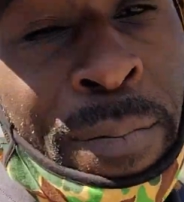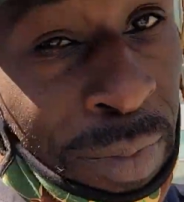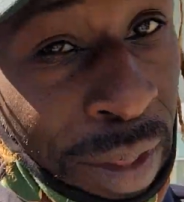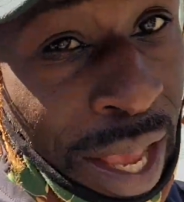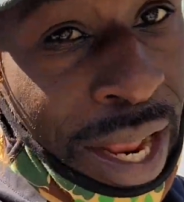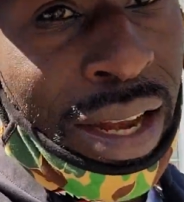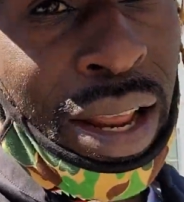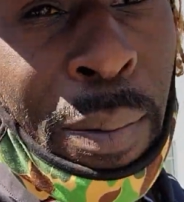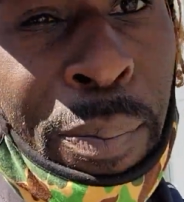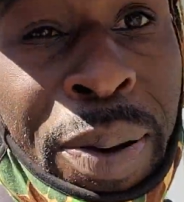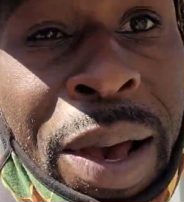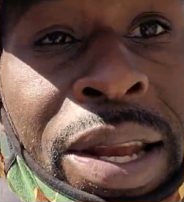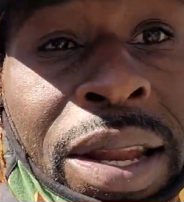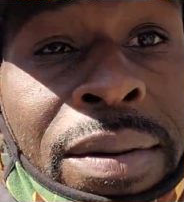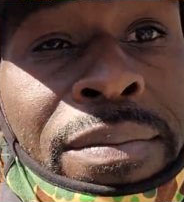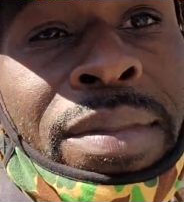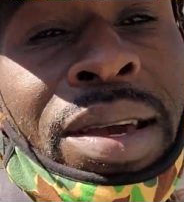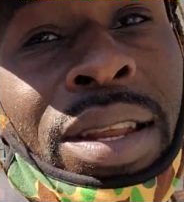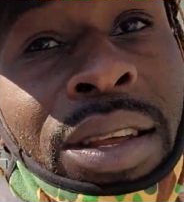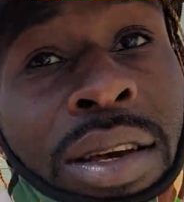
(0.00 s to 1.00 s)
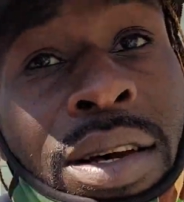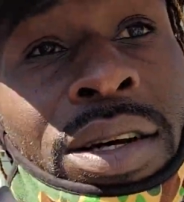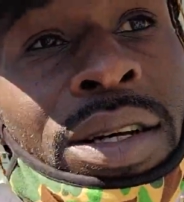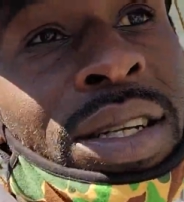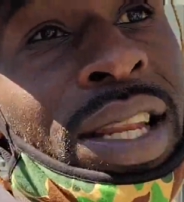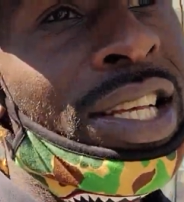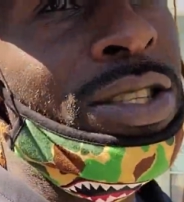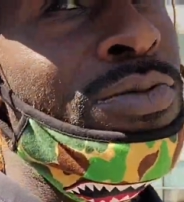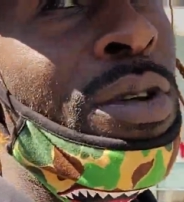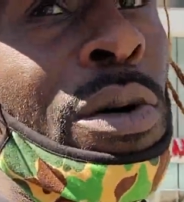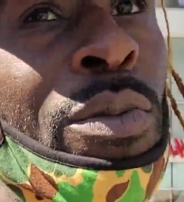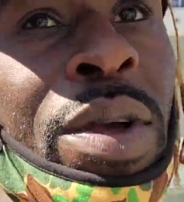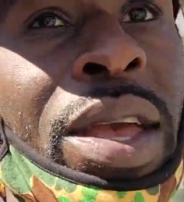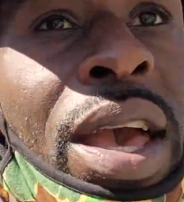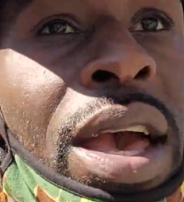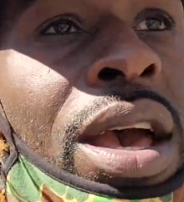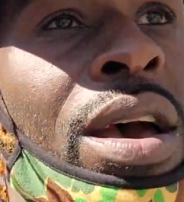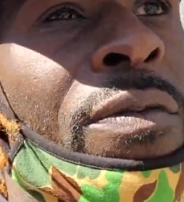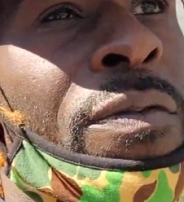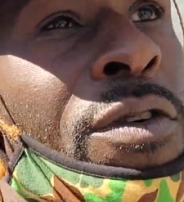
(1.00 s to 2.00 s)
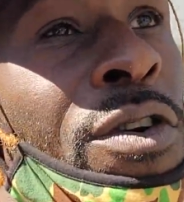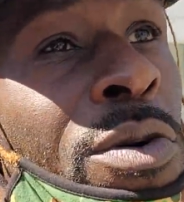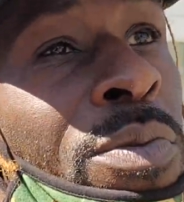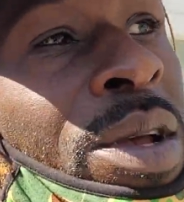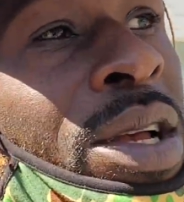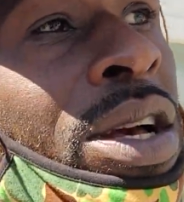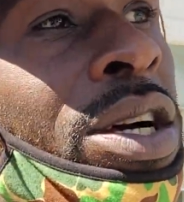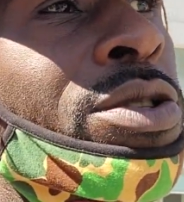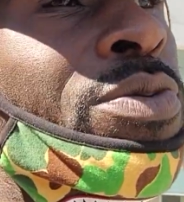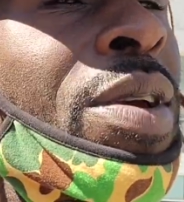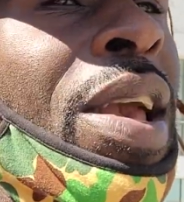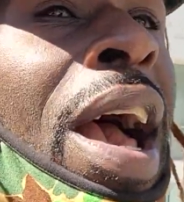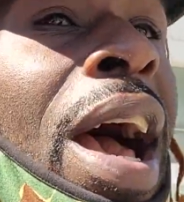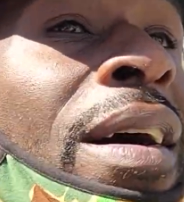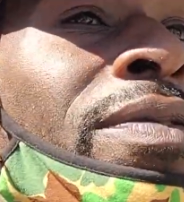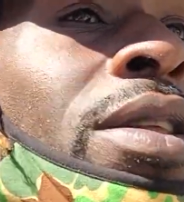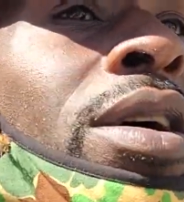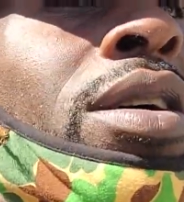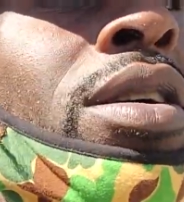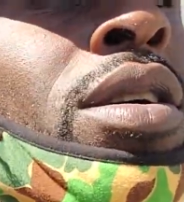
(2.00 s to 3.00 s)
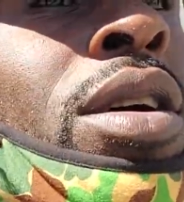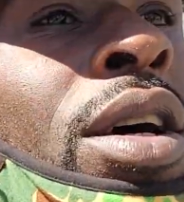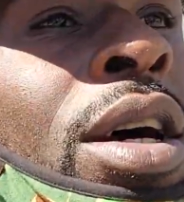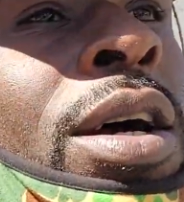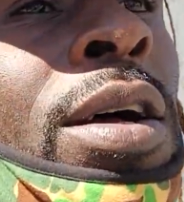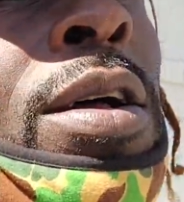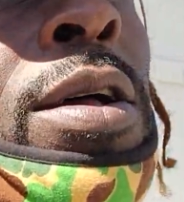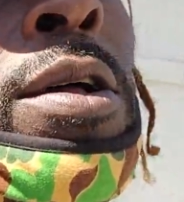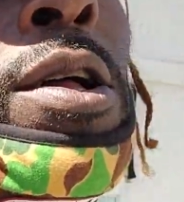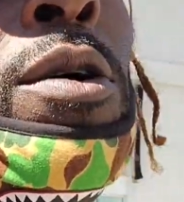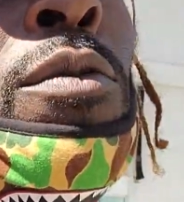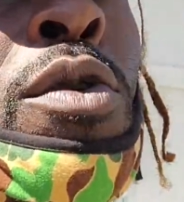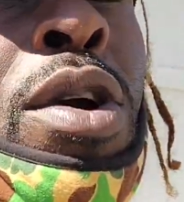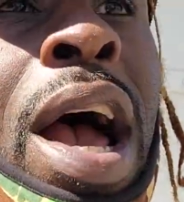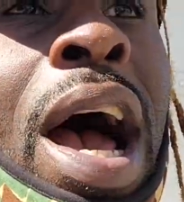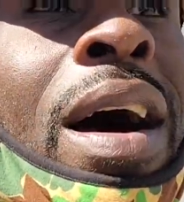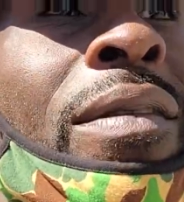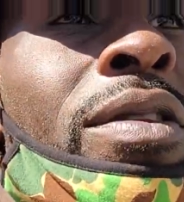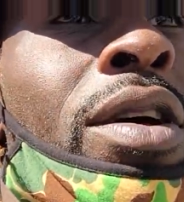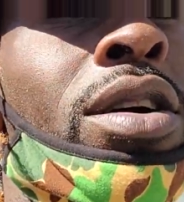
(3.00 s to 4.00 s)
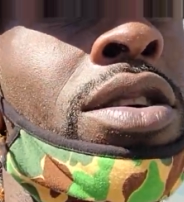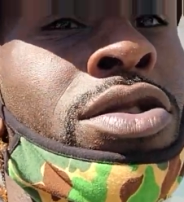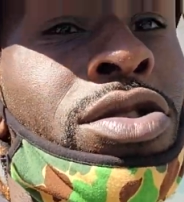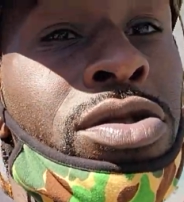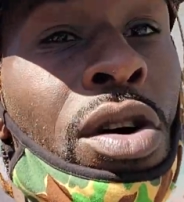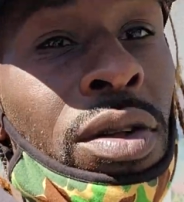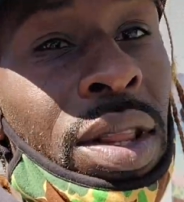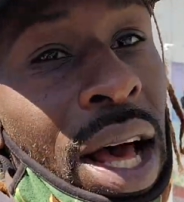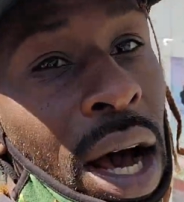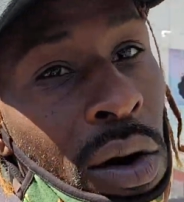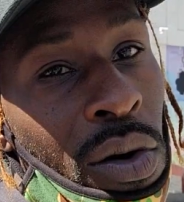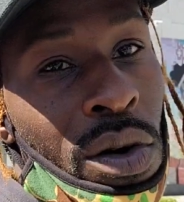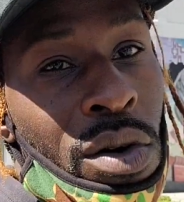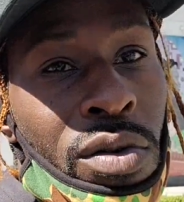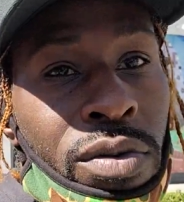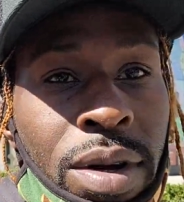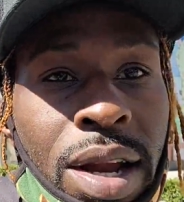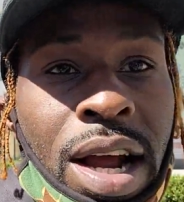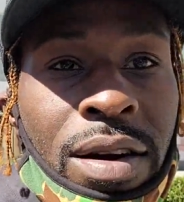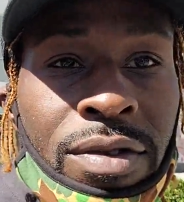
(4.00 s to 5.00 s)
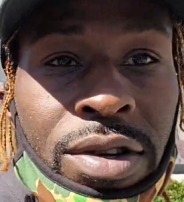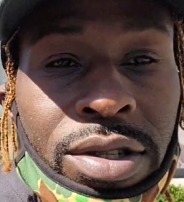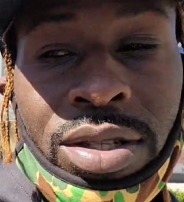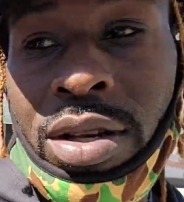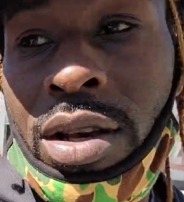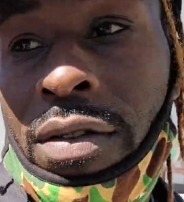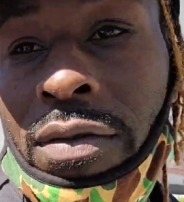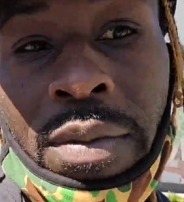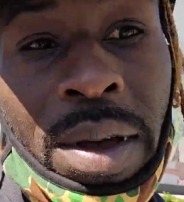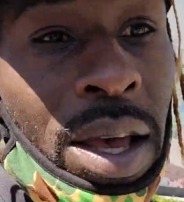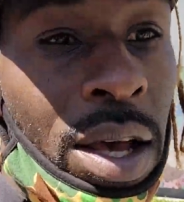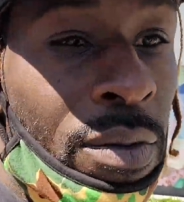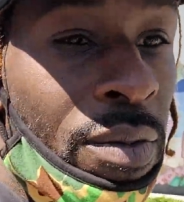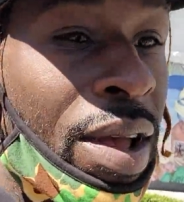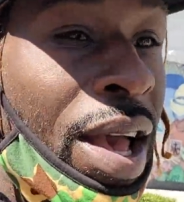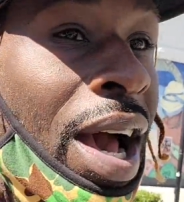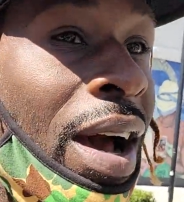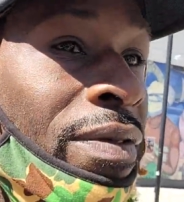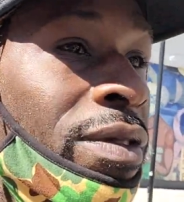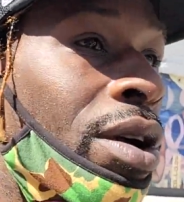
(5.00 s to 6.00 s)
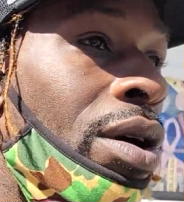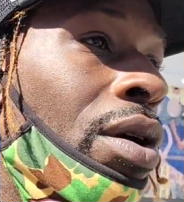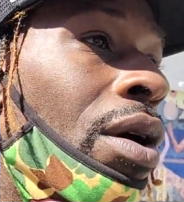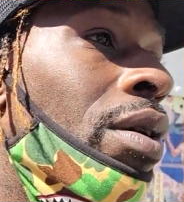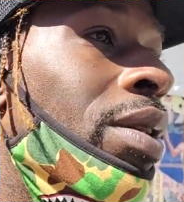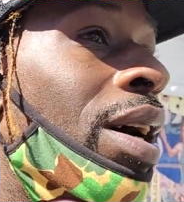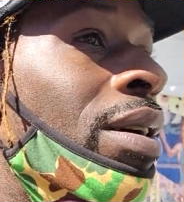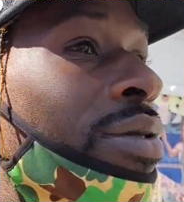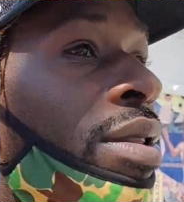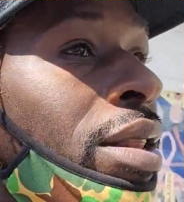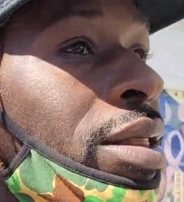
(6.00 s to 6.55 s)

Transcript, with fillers: independent media, that's what we're here for, because we have to control our own narrative, man. We have to call out the